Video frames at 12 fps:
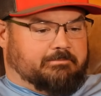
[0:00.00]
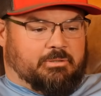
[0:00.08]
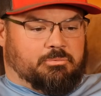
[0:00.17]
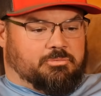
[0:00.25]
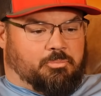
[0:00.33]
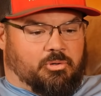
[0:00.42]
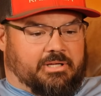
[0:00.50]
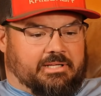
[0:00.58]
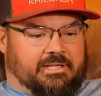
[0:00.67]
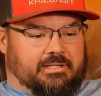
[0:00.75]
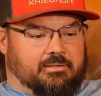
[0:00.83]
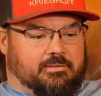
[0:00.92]
it was pretty
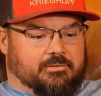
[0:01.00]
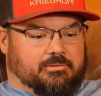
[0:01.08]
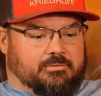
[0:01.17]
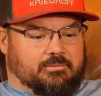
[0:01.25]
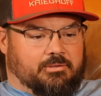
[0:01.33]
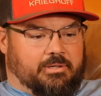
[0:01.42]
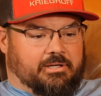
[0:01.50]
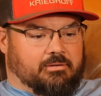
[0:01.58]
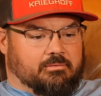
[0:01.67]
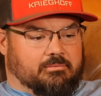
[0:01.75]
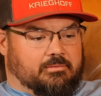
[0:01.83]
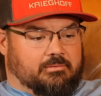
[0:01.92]
neat because you
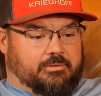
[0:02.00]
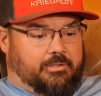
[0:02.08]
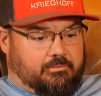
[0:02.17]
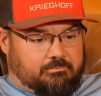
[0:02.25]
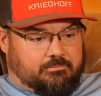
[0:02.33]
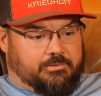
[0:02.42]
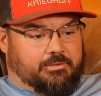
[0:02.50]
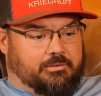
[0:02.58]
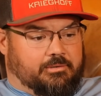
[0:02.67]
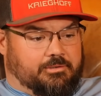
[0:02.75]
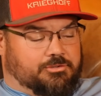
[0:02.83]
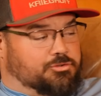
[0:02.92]
hear, you know,
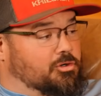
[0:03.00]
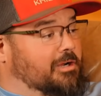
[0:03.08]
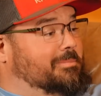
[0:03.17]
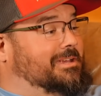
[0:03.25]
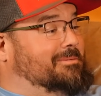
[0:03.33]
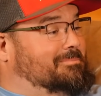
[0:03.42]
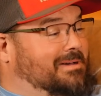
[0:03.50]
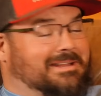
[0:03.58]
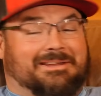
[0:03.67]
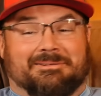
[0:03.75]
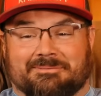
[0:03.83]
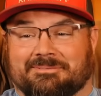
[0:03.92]
you just try to be
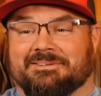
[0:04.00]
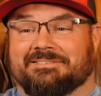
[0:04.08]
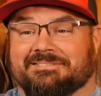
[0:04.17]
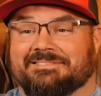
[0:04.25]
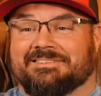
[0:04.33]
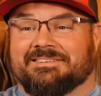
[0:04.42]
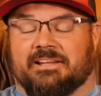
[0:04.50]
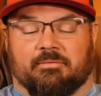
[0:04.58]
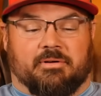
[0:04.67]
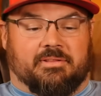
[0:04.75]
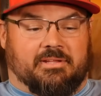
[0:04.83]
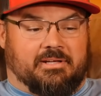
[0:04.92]
competitive in
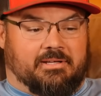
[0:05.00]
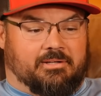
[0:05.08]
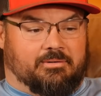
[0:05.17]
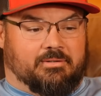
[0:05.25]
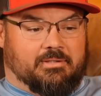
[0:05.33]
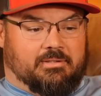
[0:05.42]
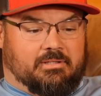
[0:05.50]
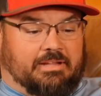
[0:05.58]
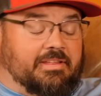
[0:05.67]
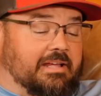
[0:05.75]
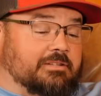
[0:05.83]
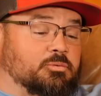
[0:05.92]
everything, you know.
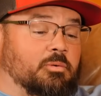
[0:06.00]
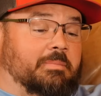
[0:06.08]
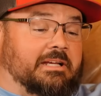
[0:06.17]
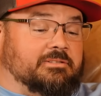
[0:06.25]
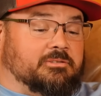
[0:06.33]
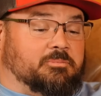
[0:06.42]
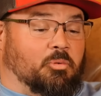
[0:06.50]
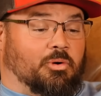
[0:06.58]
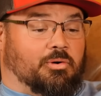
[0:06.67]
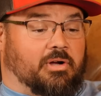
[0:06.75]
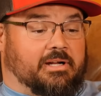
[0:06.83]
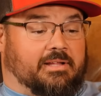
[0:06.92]
I think that's what makes the
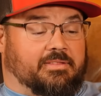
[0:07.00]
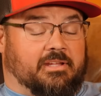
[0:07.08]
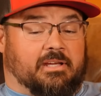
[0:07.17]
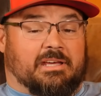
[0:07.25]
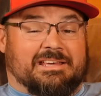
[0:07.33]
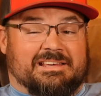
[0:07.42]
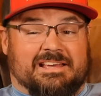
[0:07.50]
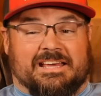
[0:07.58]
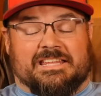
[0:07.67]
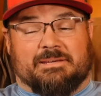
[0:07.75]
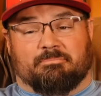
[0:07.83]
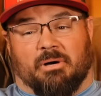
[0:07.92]
sport great. I think
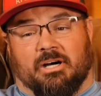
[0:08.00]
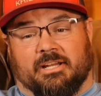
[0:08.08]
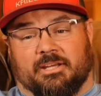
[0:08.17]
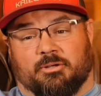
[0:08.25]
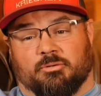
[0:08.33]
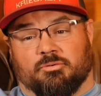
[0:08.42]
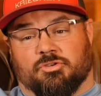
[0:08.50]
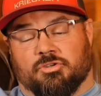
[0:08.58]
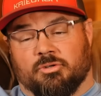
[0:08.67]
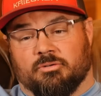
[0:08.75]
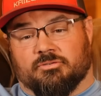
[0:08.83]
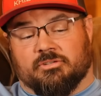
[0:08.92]
anybody who
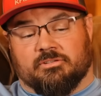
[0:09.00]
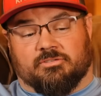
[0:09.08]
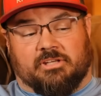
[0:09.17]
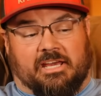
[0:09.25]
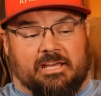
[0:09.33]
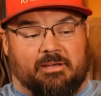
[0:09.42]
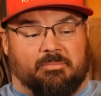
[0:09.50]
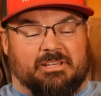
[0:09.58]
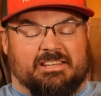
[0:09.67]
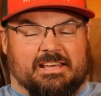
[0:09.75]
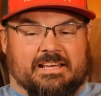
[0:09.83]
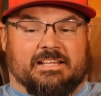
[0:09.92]
shoots this game
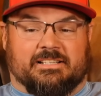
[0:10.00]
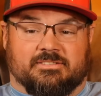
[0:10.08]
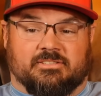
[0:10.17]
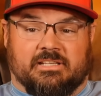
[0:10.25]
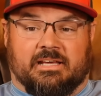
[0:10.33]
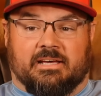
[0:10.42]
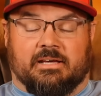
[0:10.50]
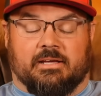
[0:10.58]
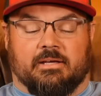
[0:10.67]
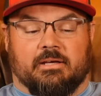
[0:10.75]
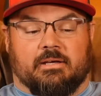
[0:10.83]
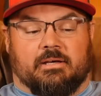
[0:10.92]
in
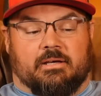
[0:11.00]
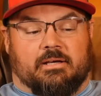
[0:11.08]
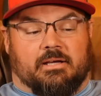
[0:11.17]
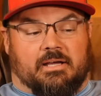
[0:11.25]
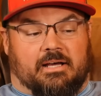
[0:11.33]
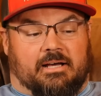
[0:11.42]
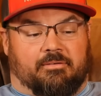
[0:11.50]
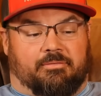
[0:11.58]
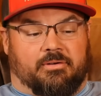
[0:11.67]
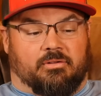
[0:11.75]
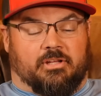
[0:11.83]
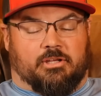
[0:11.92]
NSCA, I
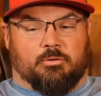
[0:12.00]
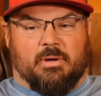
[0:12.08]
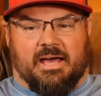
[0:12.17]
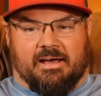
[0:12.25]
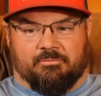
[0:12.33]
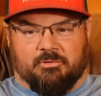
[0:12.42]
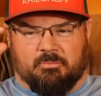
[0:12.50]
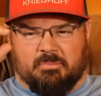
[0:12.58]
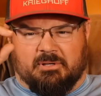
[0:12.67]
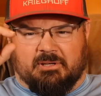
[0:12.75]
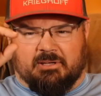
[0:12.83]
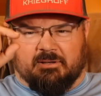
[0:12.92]
feel like you have to
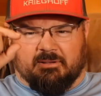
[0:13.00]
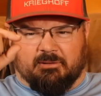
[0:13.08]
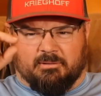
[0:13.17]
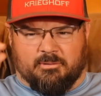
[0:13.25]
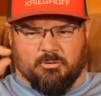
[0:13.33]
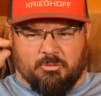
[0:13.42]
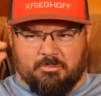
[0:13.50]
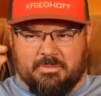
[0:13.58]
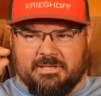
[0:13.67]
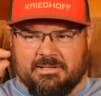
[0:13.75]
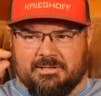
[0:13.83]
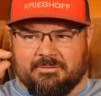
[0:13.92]
be a little
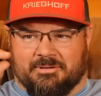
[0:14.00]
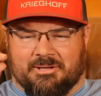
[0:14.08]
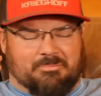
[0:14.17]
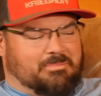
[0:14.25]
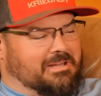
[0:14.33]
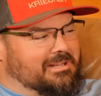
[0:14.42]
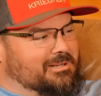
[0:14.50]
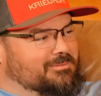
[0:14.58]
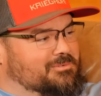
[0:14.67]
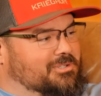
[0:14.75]
bit of a competitive